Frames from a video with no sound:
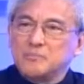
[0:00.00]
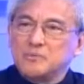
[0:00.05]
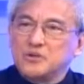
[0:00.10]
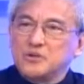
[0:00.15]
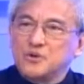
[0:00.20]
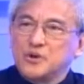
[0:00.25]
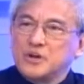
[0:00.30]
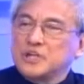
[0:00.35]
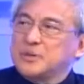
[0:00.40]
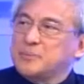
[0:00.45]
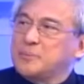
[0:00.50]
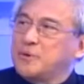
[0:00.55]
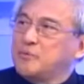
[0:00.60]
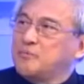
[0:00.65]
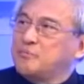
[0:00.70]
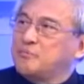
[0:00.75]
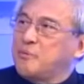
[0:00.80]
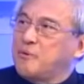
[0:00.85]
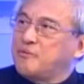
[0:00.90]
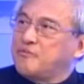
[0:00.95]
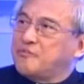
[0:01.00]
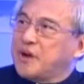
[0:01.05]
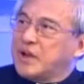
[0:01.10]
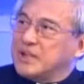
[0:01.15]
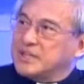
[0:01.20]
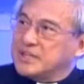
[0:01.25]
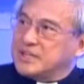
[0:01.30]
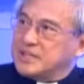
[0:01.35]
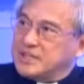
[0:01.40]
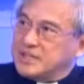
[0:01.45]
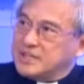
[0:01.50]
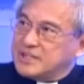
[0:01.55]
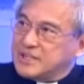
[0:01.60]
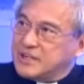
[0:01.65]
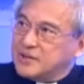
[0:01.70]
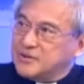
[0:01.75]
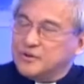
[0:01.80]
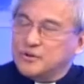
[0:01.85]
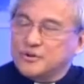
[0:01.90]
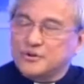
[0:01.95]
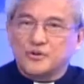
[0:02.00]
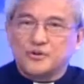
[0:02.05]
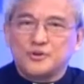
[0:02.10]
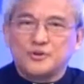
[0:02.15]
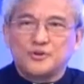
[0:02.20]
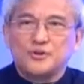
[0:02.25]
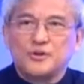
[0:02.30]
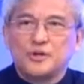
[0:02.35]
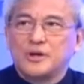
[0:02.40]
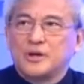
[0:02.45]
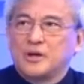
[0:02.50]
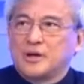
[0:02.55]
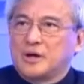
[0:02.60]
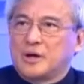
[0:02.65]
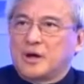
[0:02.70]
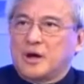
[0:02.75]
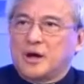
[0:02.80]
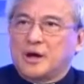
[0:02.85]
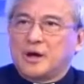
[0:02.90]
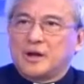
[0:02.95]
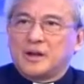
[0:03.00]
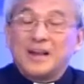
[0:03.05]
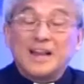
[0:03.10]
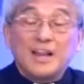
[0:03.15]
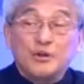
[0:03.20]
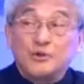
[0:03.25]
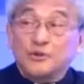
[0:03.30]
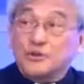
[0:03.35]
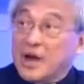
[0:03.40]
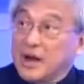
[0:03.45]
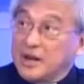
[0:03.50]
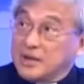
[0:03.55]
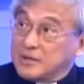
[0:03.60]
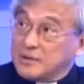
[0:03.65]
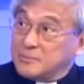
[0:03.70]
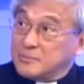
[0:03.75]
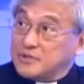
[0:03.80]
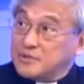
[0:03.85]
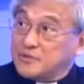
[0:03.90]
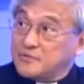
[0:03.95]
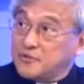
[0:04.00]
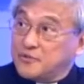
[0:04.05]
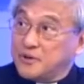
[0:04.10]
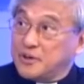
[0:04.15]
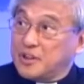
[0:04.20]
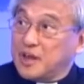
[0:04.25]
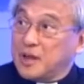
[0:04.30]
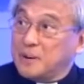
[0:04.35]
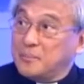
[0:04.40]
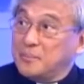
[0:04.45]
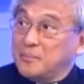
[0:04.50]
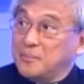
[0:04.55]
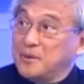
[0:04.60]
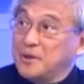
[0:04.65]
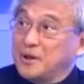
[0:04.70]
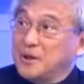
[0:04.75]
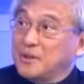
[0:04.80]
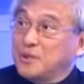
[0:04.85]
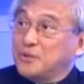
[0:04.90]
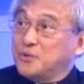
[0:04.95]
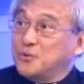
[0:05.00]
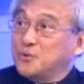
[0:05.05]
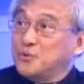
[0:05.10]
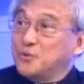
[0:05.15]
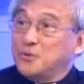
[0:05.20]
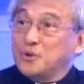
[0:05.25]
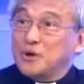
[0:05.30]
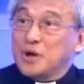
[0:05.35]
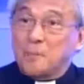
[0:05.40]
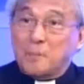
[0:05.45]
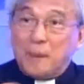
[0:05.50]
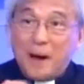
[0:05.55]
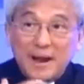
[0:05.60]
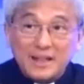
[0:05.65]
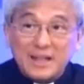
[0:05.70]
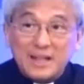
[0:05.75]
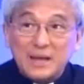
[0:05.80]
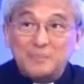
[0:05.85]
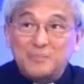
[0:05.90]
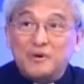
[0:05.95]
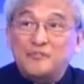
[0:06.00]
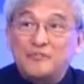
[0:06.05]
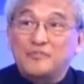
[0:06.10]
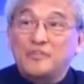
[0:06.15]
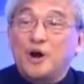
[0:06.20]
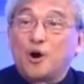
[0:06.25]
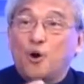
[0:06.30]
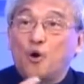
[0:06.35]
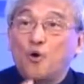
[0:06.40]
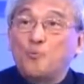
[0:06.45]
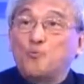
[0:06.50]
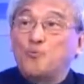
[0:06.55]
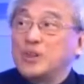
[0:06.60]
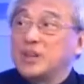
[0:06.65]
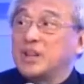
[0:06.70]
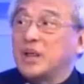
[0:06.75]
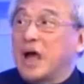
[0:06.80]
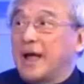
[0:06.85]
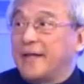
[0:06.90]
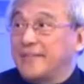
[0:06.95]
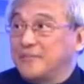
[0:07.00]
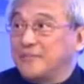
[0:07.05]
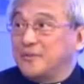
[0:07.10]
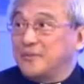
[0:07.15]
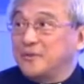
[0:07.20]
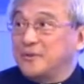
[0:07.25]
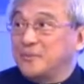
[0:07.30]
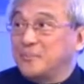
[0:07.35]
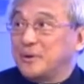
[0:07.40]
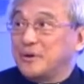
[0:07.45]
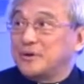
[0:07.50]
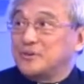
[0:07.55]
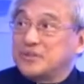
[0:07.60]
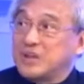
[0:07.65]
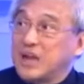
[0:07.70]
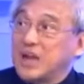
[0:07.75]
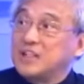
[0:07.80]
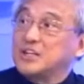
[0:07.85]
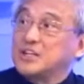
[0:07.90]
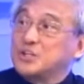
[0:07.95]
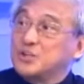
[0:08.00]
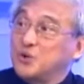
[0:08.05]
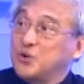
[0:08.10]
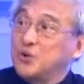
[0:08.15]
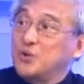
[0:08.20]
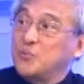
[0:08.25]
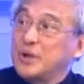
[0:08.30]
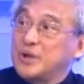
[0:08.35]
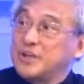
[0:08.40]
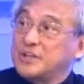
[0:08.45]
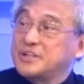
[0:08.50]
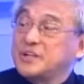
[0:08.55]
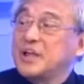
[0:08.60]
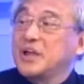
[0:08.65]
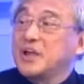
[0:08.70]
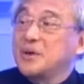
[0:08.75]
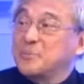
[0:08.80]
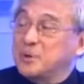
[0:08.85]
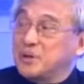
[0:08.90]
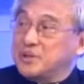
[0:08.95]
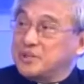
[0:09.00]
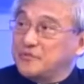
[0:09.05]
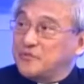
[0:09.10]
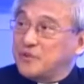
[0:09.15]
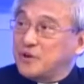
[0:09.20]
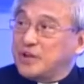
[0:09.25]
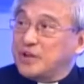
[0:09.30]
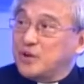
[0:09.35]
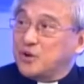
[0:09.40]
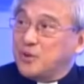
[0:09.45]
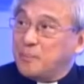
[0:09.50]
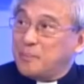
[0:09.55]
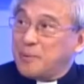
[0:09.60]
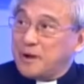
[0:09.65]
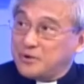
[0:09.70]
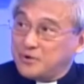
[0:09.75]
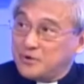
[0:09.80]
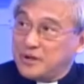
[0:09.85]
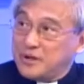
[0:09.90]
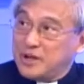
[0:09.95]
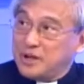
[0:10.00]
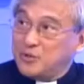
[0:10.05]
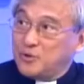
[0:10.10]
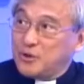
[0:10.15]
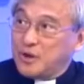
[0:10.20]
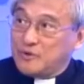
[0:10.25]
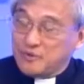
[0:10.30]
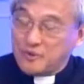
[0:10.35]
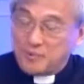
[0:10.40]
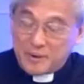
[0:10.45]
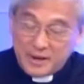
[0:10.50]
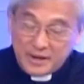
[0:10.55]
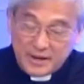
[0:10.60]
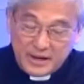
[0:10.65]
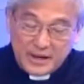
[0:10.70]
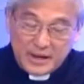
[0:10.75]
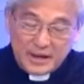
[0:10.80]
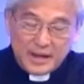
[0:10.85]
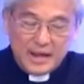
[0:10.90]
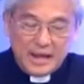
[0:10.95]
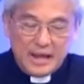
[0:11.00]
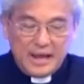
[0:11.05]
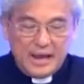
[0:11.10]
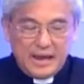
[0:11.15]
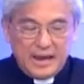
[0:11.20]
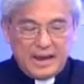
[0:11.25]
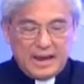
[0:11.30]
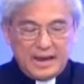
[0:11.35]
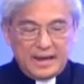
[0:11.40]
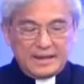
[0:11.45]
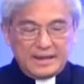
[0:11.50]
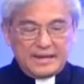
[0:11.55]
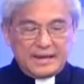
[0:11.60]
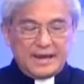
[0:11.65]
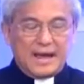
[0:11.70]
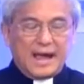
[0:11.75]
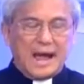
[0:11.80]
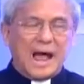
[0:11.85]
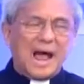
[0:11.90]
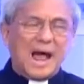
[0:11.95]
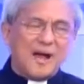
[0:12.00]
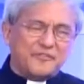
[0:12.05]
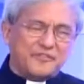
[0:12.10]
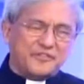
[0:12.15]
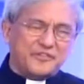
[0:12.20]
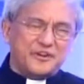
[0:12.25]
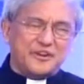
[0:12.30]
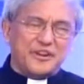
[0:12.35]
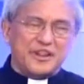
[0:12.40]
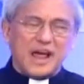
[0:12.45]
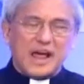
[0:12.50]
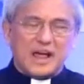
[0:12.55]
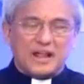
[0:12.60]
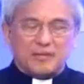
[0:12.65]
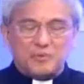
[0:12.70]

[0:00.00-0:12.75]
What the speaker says: stories about Pope Francis, and also religious items for them to remind them of hope with God, because God is always merciful and compassionate to everybody. And after that,